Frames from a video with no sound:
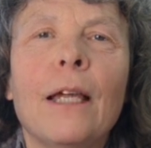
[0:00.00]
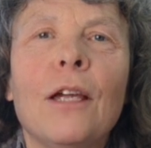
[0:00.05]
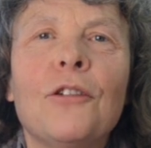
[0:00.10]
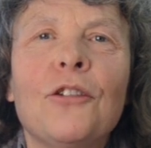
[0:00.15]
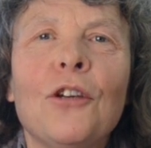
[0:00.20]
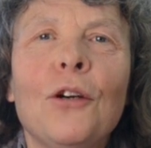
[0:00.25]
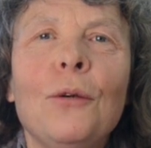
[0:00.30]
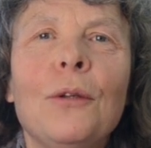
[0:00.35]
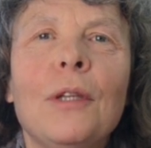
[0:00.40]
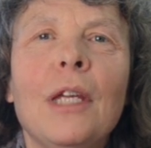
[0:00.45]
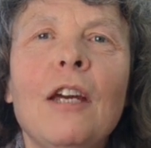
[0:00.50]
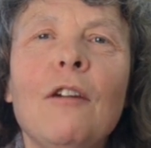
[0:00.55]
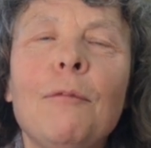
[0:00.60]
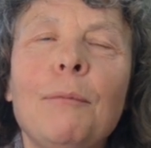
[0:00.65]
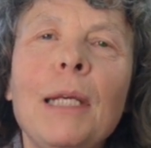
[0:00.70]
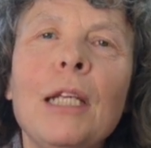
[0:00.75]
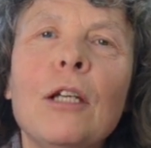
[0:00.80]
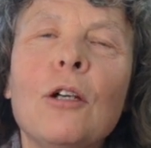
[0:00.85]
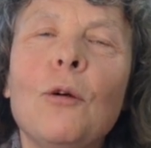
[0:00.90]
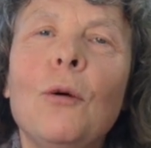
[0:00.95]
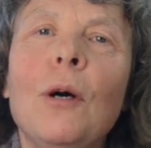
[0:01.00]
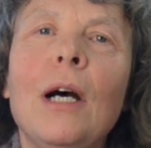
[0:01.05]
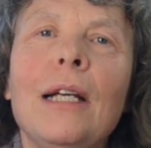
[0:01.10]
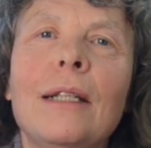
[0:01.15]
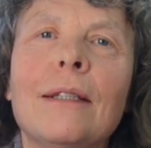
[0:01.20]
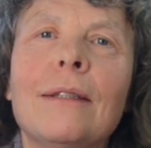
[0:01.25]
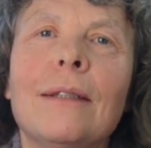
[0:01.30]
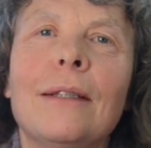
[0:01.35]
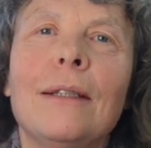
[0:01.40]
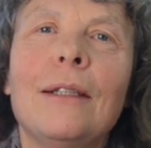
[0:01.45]
So there have been
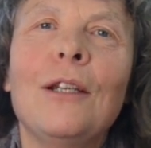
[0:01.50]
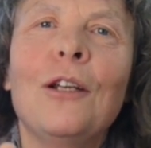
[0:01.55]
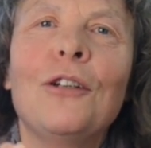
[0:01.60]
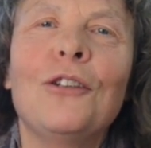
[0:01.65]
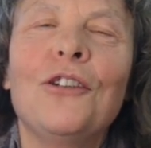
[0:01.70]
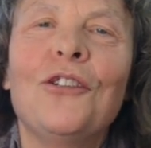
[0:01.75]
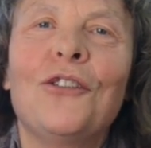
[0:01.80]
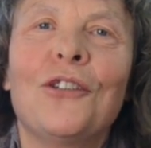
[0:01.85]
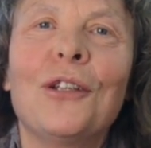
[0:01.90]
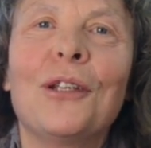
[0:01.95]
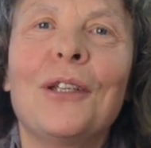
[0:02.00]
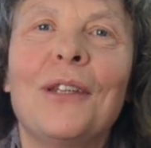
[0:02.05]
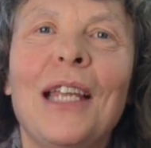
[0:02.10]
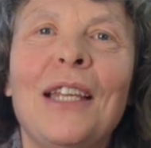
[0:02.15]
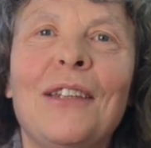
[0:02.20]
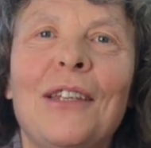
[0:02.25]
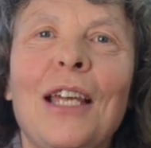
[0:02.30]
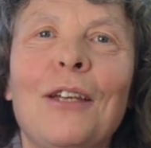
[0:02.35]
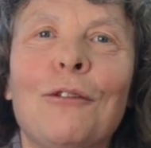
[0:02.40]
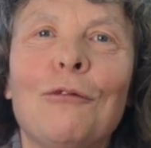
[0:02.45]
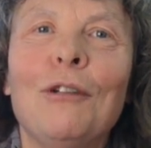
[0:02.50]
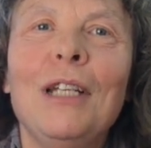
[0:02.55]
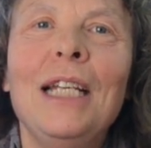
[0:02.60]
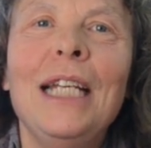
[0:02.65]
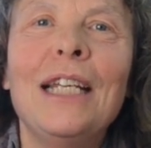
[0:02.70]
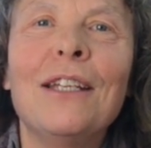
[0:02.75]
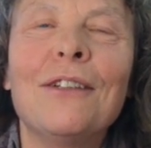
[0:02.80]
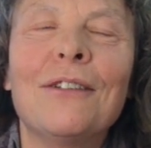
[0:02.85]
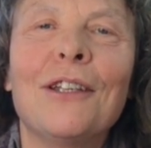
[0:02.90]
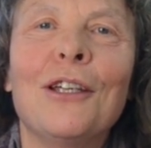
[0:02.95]
quite, that
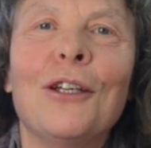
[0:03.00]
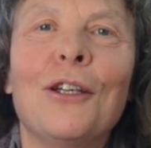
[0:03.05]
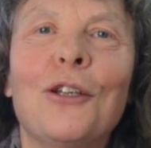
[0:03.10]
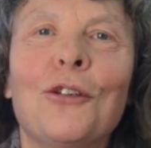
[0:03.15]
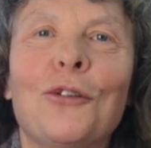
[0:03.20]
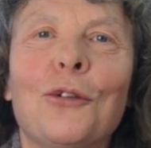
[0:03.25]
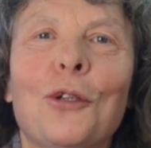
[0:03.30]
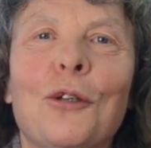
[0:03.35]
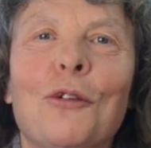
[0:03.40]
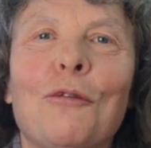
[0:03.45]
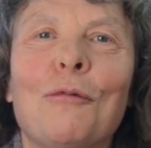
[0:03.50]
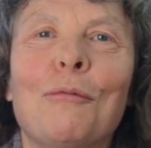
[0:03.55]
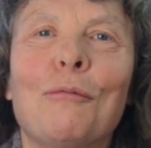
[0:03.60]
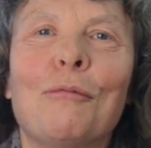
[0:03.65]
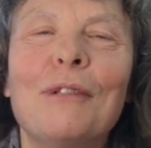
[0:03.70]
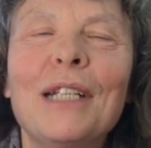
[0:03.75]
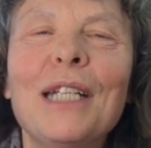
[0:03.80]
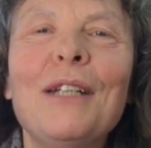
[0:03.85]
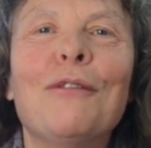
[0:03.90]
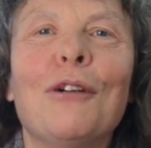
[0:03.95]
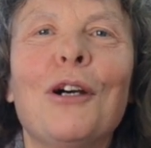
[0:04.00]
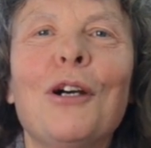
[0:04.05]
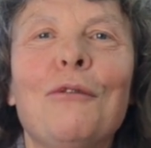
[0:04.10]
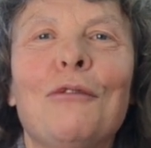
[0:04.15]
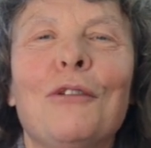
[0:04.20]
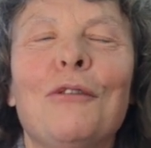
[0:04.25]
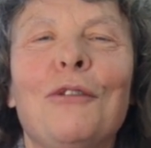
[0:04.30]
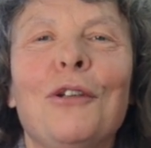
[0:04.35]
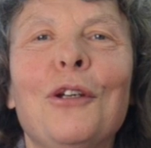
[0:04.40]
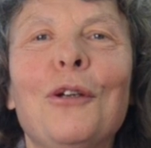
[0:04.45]
really is a sort of brief
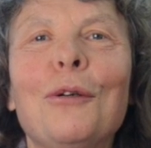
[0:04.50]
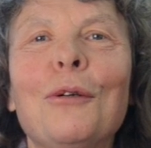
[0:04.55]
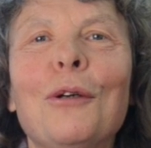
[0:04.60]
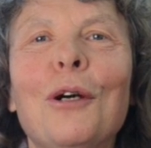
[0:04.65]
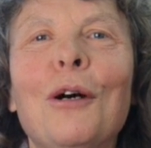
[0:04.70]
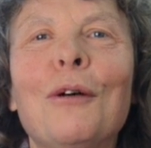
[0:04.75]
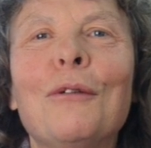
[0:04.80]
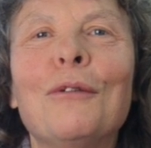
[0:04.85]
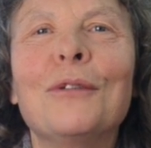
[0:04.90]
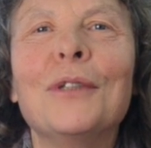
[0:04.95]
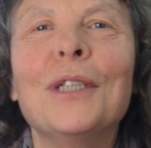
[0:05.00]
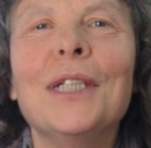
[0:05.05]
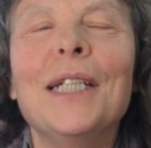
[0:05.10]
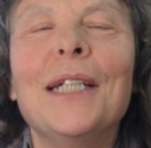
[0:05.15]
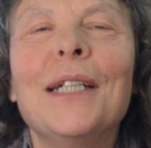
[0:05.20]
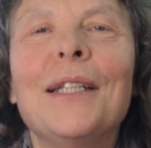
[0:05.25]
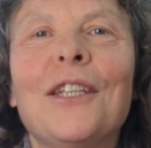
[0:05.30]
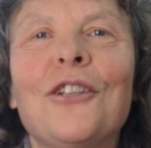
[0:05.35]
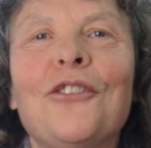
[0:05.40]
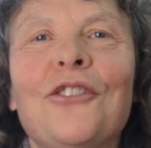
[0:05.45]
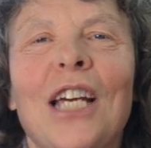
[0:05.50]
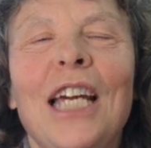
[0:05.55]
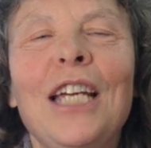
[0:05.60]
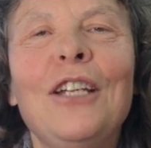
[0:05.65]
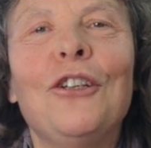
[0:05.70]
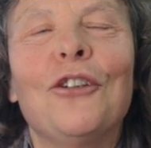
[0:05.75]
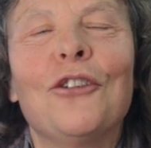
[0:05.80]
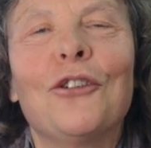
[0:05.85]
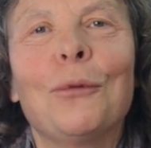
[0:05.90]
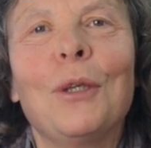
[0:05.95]
overview of the
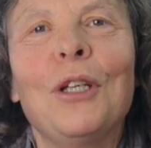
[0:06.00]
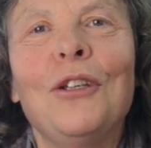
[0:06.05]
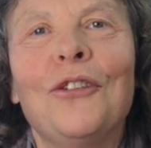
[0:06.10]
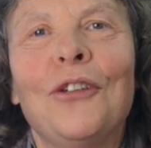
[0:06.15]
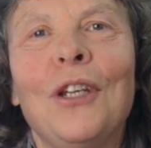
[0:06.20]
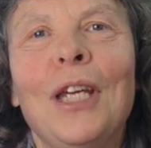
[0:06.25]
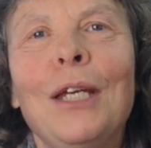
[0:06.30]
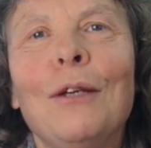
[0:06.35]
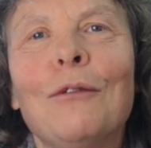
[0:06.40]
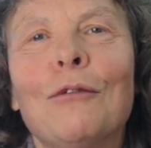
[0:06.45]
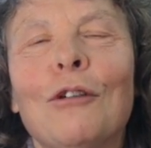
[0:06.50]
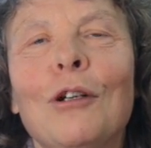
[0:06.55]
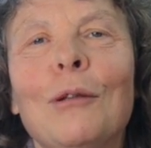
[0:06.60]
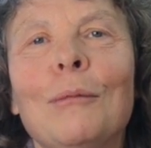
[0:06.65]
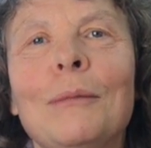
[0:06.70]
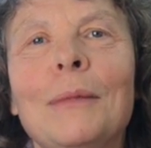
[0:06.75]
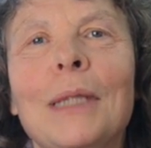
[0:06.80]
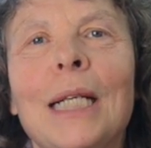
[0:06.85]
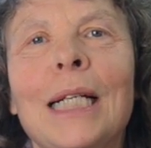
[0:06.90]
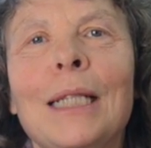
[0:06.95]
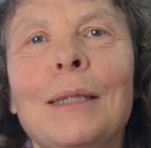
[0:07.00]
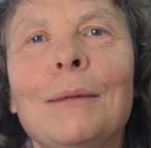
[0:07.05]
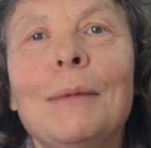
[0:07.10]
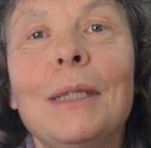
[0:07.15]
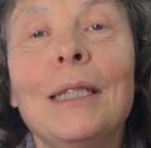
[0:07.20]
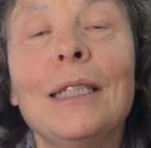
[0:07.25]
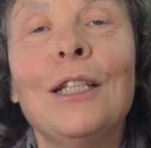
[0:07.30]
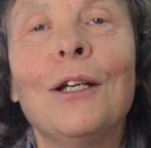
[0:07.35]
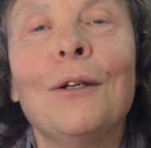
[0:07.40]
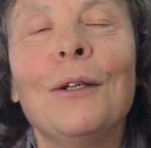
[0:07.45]
changes we see from,
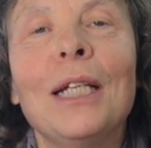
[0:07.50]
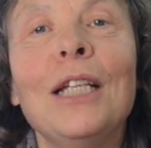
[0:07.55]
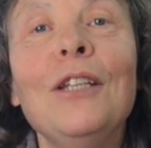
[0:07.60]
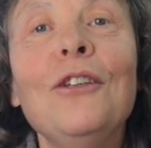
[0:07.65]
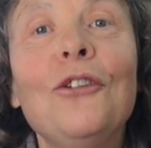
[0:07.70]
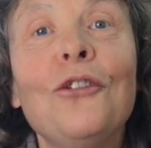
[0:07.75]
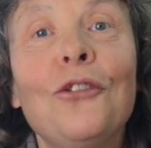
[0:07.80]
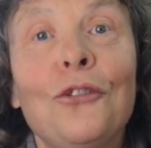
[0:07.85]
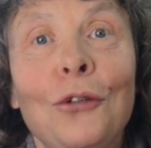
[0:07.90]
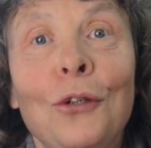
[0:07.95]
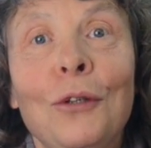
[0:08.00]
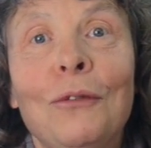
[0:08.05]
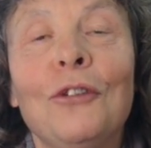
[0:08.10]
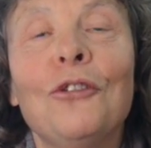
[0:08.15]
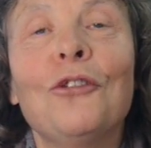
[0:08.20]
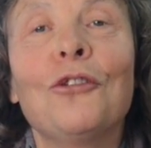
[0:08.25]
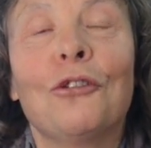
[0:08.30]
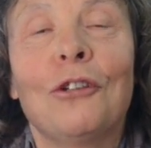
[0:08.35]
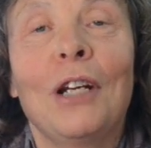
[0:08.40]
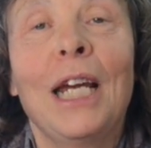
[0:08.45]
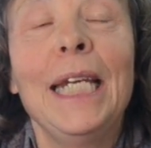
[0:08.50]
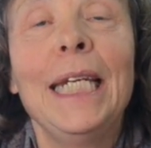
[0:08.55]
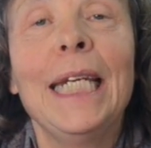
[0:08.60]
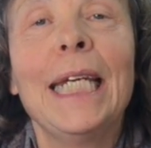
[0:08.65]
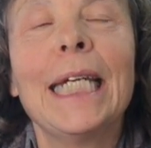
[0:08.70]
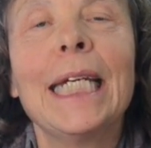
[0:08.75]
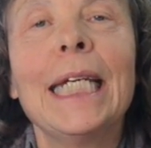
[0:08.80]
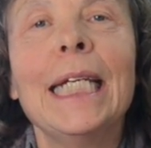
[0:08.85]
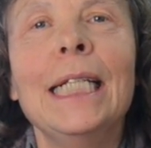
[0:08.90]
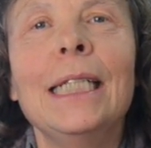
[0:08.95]
in-service
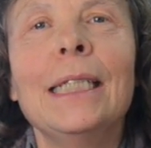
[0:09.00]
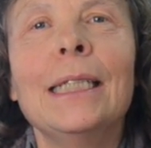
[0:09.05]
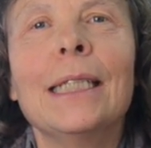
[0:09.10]
training